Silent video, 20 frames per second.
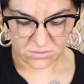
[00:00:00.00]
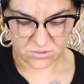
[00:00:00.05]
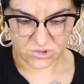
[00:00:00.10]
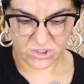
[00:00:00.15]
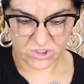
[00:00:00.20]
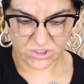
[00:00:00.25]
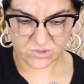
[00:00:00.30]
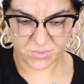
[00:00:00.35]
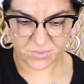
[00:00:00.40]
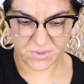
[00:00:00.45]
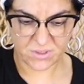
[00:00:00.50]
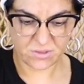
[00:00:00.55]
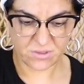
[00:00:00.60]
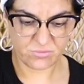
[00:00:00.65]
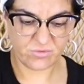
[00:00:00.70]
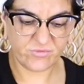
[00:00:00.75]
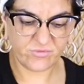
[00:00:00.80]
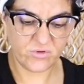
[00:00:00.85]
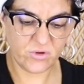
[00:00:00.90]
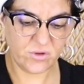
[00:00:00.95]
Judgment
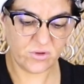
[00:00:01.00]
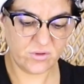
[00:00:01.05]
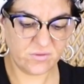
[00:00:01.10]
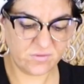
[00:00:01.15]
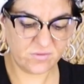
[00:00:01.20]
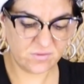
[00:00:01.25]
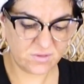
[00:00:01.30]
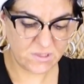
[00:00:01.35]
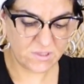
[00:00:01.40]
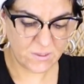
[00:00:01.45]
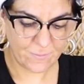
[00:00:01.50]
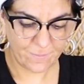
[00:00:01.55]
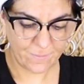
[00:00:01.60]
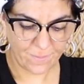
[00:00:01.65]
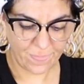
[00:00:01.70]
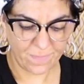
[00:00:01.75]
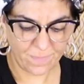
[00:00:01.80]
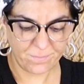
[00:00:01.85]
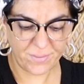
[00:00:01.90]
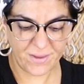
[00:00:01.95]
reversed.
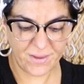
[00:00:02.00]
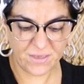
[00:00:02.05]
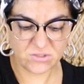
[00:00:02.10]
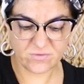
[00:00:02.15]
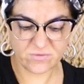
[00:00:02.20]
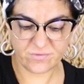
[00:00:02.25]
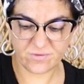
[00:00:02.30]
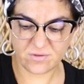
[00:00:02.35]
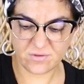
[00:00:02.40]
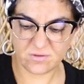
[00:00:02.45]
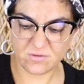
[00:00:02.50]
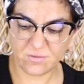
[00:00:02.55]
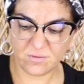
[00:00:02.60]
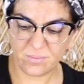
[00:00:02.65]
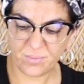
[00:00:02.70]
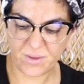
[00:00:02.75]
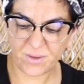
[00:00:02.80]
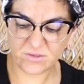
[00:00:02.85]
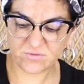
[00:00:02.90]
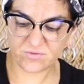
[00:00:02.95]
Page
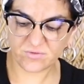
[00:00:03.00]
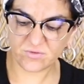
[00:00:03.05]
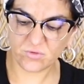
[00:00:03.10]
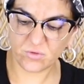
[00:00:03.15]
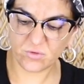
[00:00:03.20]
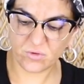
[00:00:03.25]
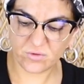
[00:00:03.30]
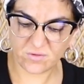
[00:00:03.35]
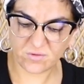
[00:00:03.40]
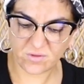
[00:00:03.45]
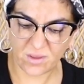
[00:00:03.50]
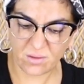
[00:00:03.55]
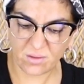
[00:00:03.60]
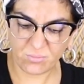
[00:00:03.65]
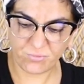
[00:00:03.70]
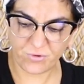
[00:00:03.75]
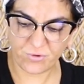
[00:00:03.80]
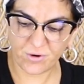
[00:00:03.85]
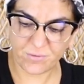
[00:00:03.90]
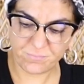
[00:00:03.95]
of Swords,
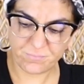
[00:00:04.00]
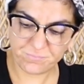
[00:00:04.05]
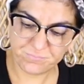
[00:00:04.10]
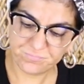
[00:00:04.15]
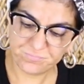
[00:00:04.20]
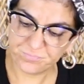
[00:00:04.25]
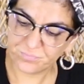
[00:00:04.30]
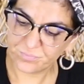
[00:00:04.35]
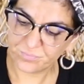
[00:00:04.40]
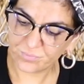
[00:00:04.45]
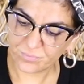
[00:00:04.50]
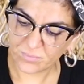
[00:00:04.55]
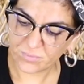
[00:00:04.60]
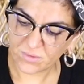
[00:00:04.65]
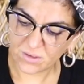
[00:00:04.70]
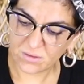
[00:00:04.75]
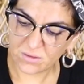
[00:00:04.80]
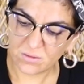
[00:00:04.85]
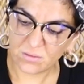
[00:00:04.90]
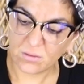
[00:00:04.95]
Emperor.
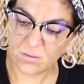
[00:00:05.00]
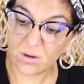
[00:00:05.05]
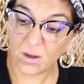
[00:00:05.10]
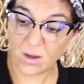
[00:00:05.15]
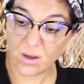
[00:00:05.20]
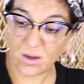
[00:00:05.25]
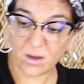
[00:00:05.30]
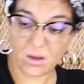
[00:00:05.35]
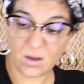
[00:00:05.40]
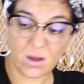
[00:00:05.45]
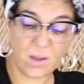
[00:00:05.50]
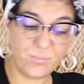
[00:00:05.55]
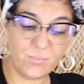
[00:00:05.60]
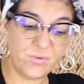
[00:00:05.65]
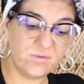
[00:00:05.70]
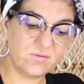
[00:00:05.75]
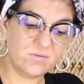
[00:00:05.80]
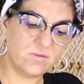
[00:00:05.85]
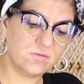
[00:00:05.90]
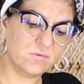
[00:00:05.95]
High
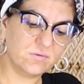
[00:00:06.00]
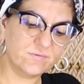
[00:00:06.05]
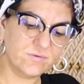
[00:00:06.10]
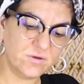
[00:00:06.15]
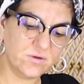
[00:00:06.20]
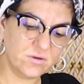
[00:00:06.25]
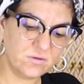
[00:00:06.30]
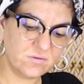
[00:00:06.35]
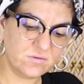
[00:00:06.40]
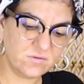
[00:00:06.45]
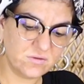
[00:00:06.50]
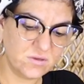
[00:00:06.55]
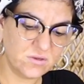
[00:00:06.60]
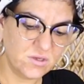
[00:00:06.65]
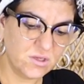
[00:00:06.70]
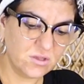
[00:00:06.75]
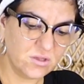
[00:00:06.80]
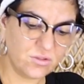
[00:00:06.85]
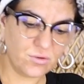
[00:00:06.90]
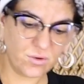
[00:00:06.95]
Priestess reversed.
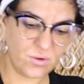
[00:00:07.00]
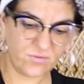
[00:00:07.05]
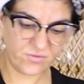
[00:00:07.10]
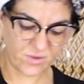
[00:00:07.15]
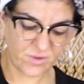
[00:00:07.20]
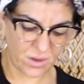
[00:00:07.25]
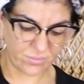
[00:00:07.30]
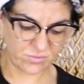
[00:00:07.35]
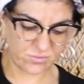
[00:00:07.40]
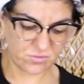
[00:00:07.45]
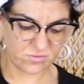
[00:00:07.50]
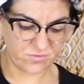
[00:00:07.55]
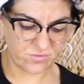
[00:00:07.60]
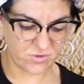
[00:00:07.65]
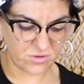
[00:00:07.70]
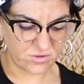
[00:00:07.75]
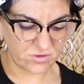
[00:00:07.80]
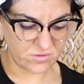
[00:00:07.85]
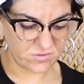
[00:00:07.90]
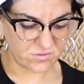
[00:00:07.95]
3 of Cups
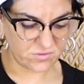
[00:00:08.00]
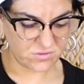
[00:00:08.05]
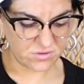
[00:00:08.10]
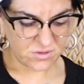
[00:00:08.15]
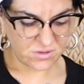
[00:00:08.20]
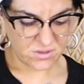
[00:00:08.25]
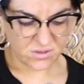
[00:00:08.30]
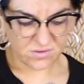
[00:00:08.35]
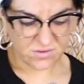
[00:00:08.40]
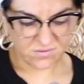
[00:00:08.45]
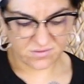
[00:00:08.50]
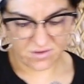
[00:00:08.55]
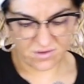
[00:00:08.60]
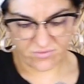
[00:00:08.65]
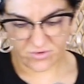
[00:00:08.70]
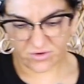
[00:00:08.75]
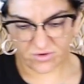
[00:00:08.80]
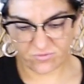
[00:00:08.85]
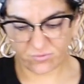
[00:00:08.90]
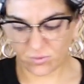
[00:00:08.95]
reversed.
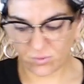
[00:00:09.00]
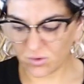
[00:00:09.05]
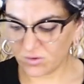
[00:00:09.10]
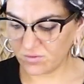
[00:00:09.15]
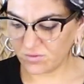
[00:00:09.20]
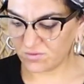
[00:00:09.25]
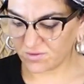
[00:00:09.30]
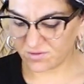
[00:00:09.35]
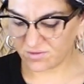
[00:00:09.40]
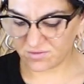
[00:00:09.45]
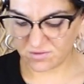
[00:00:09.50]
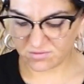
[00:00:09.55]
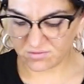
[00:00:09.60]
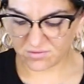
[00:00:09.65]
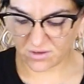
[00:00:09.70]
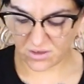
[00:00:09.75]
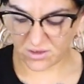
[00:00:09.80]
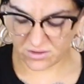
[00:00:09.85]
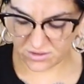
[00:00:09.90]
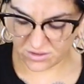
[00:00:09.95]
7 of Wands, that's this
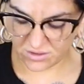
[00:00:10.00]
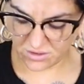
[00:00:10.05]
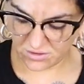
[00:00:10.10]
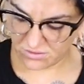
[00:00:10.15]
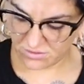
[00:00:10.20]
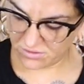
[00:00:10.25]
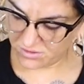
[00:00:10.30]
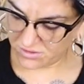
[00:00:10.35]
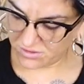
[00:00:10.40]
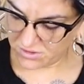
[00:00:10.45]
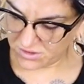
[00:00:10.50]
card here.